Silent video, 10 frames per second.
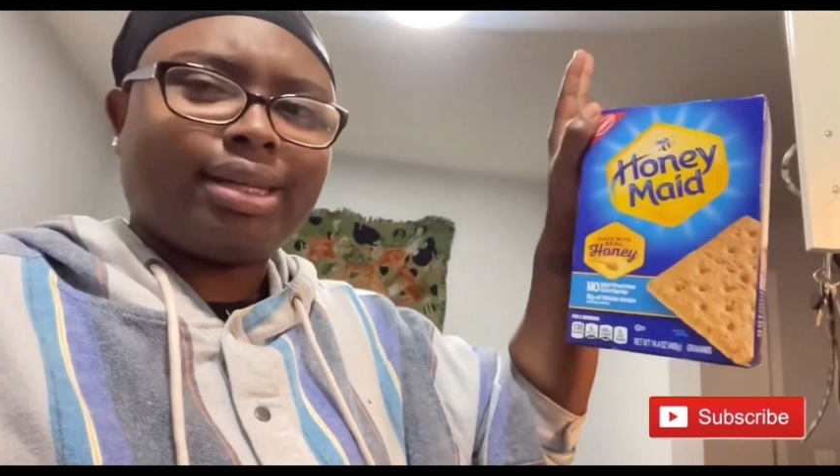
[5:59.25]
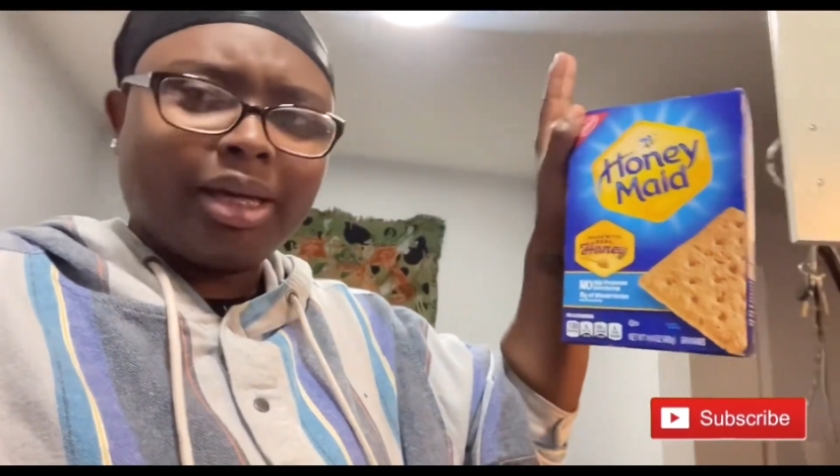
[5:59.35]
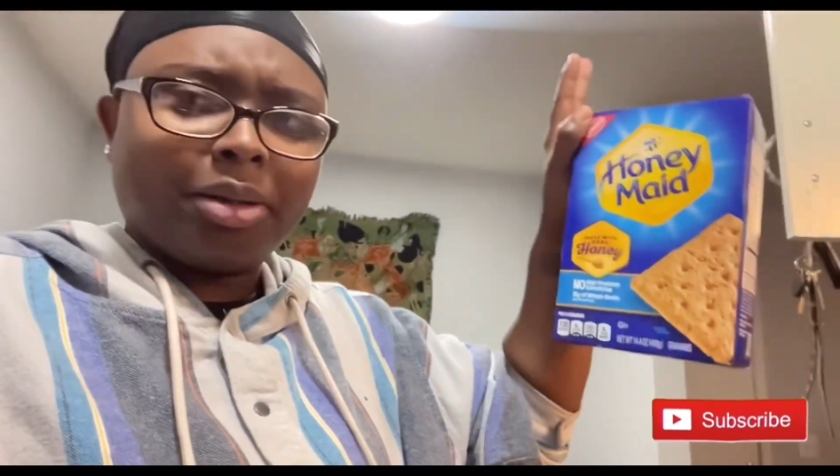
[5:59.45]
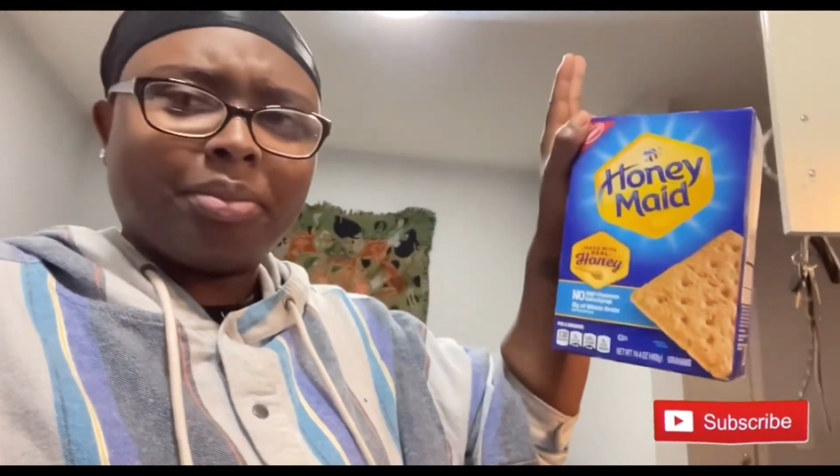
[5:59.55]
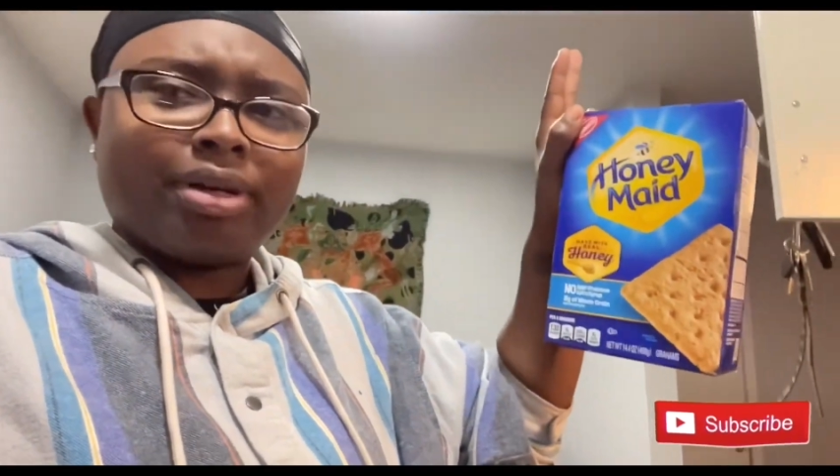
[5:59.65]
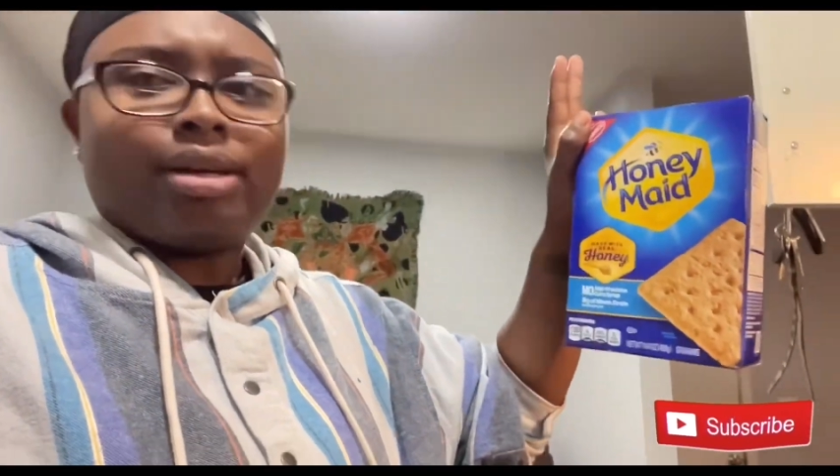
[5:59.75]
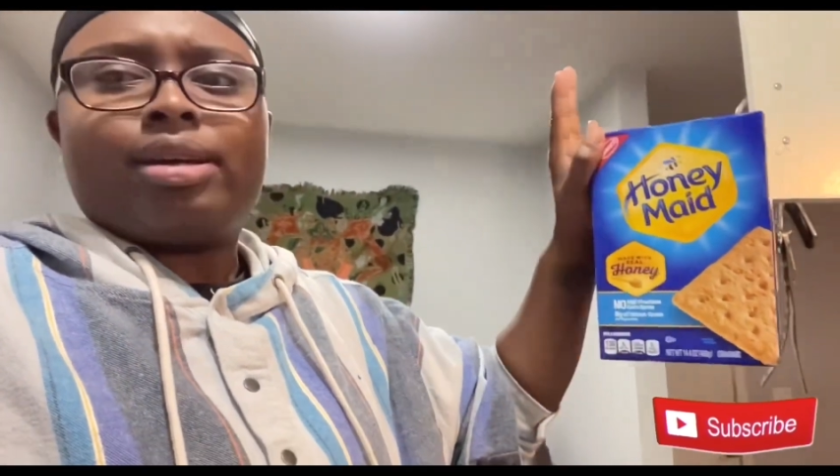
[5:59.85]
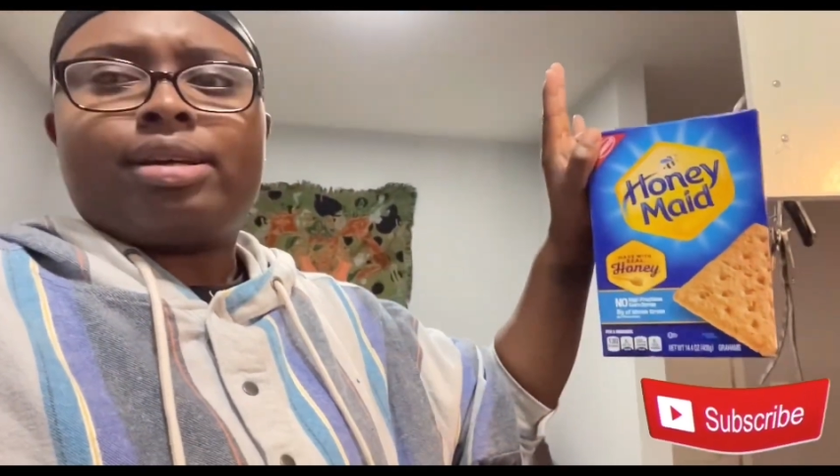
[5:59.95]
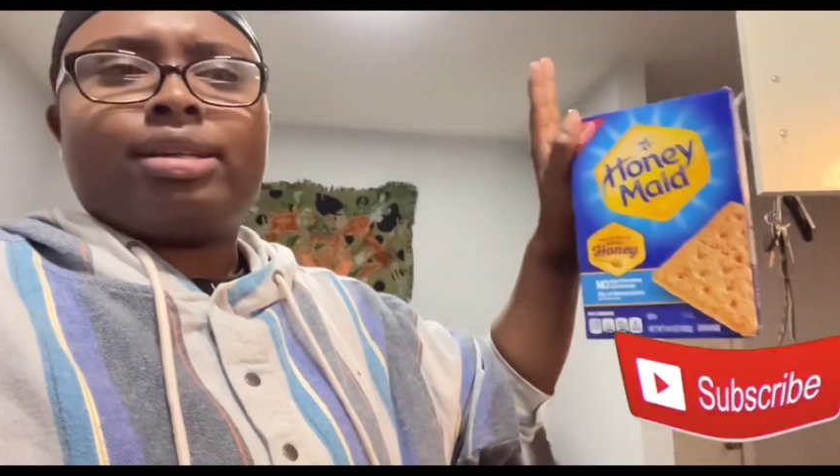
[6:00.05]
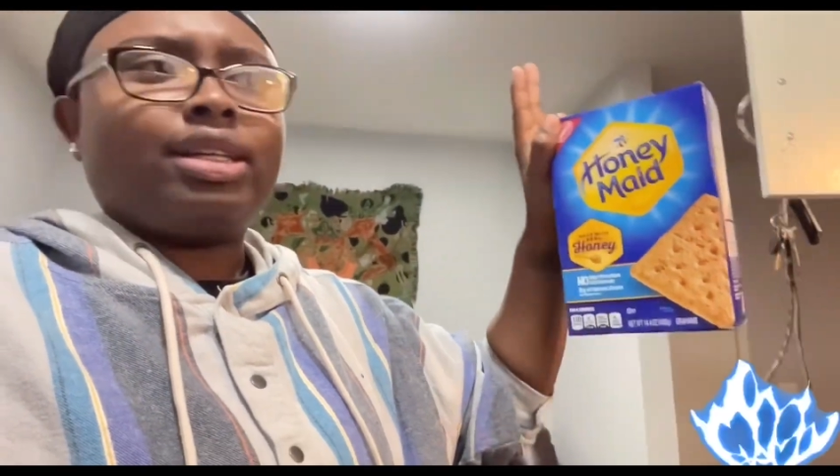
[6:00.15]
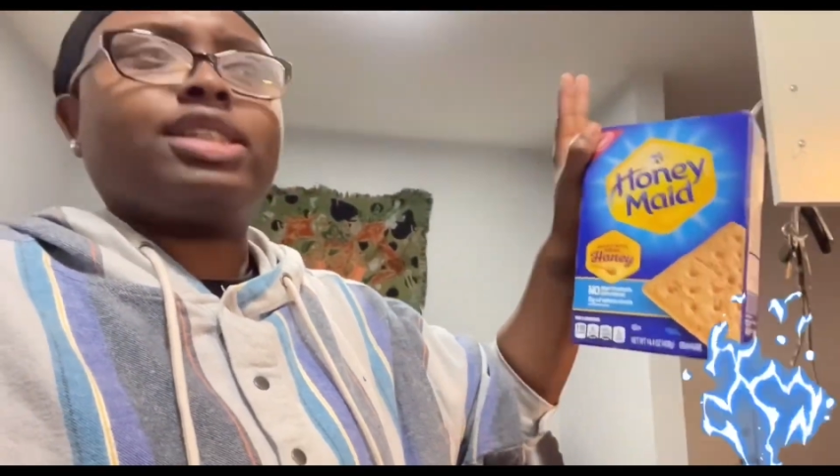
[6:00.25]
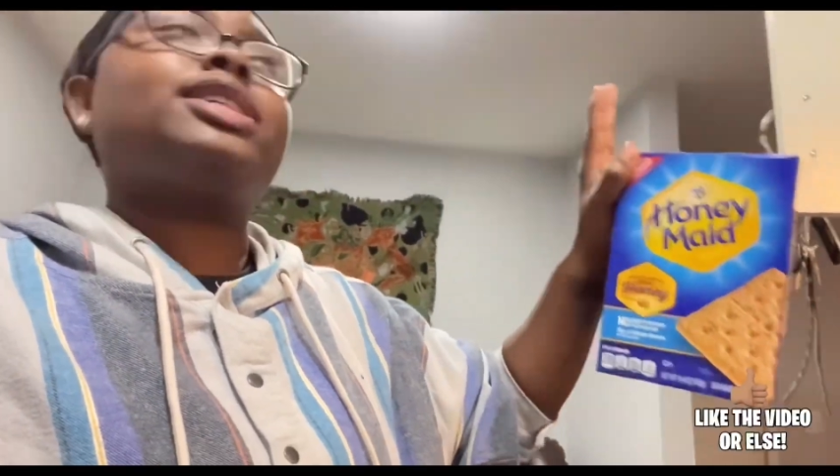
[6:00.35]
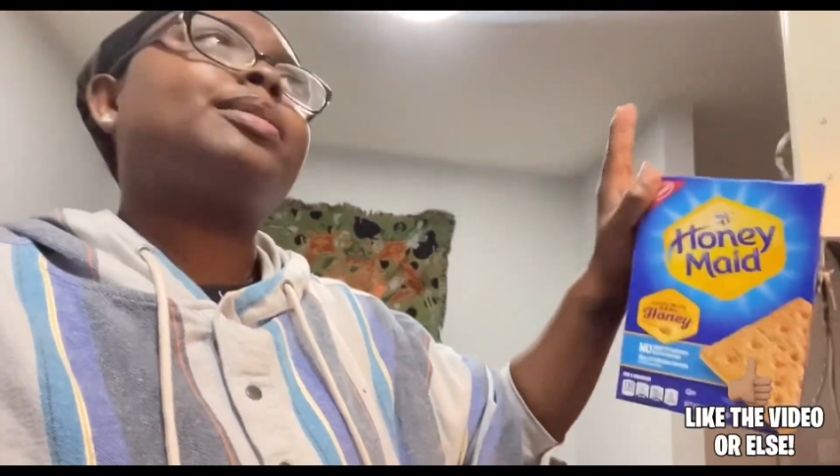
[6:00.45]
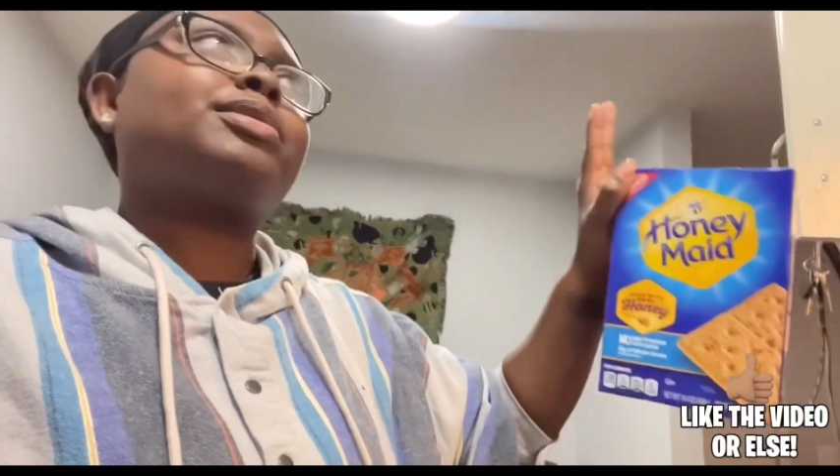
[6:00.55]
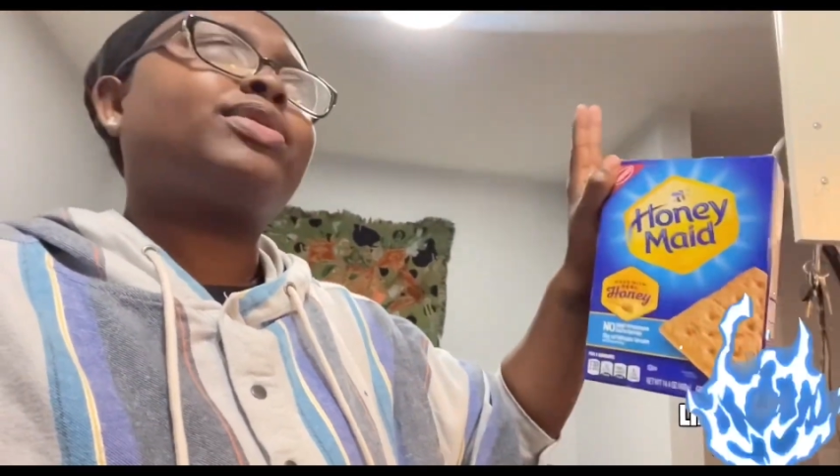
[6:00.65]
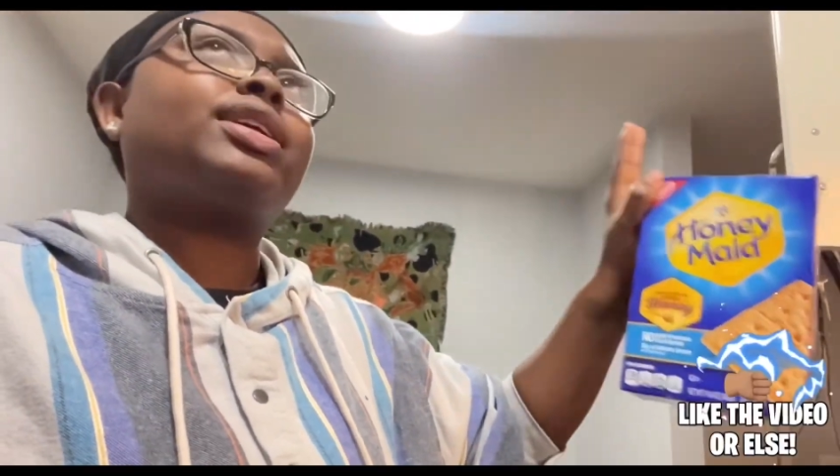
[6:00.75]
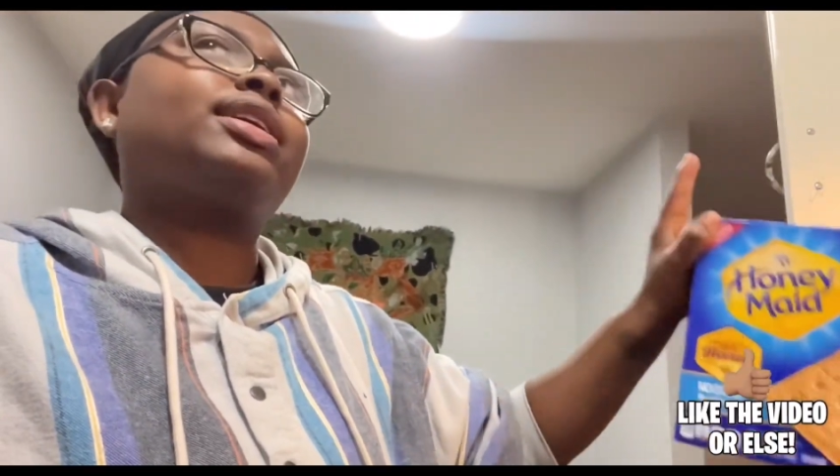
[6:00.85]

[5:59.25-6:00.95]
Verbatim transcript: dip. The chips for the